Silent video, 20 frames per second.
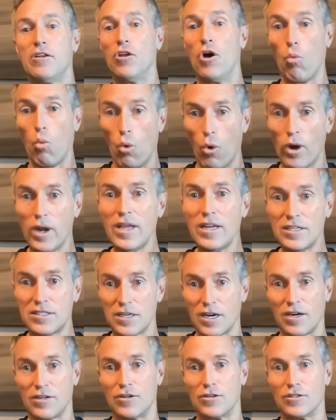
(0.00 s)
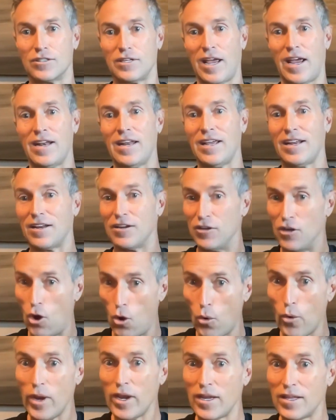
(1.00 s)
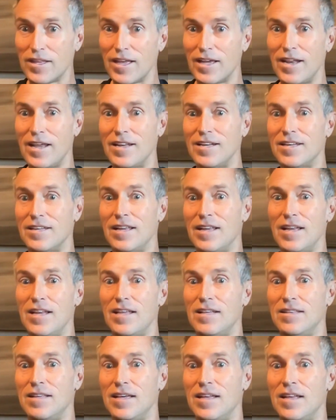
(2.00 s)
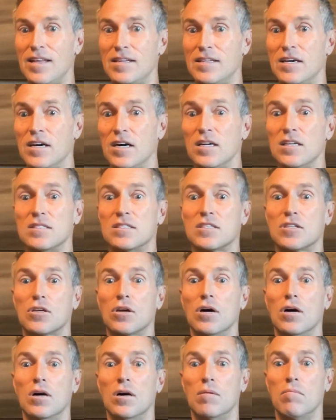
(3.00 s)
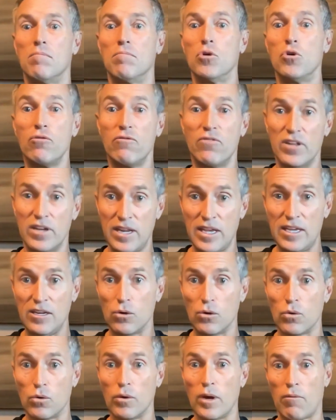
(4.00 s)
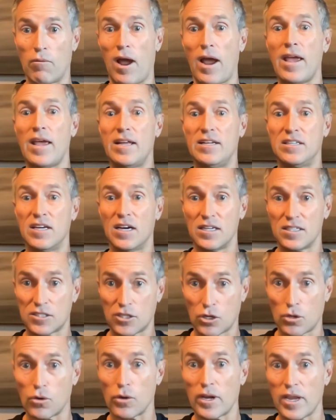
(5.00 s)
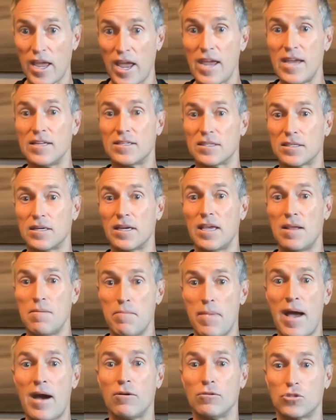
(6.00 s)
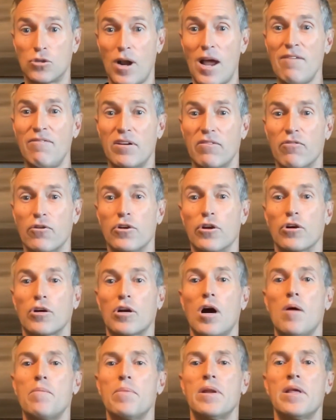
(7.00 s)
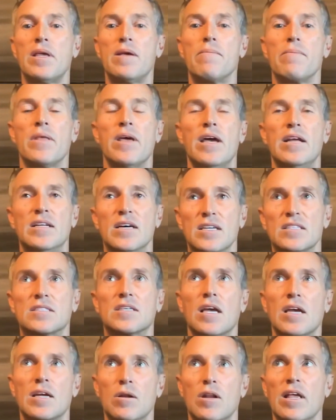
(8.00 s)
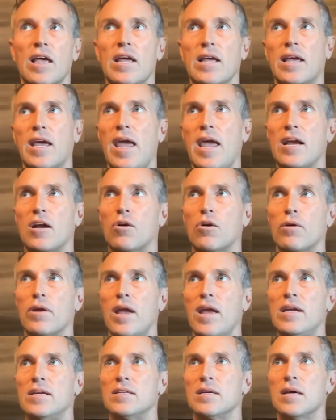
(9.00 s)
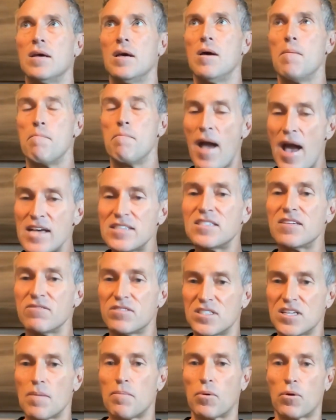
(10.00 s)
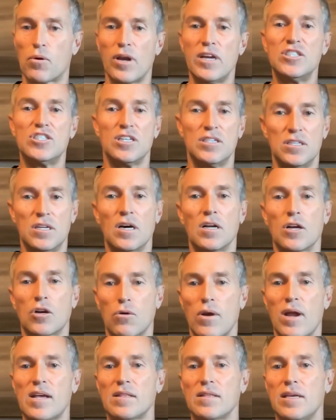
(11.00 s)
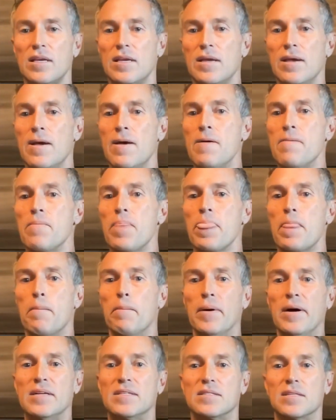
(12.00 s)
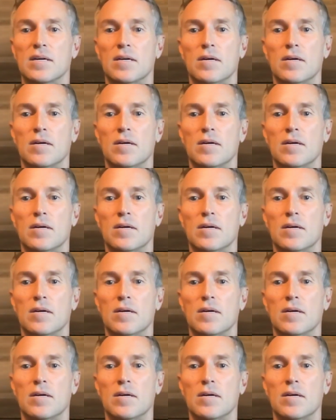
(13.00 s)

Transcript: wanting to understand it, knowing that it does move the needle, right? It does create inbound traffic for your company. It can create massive separation done correctly. But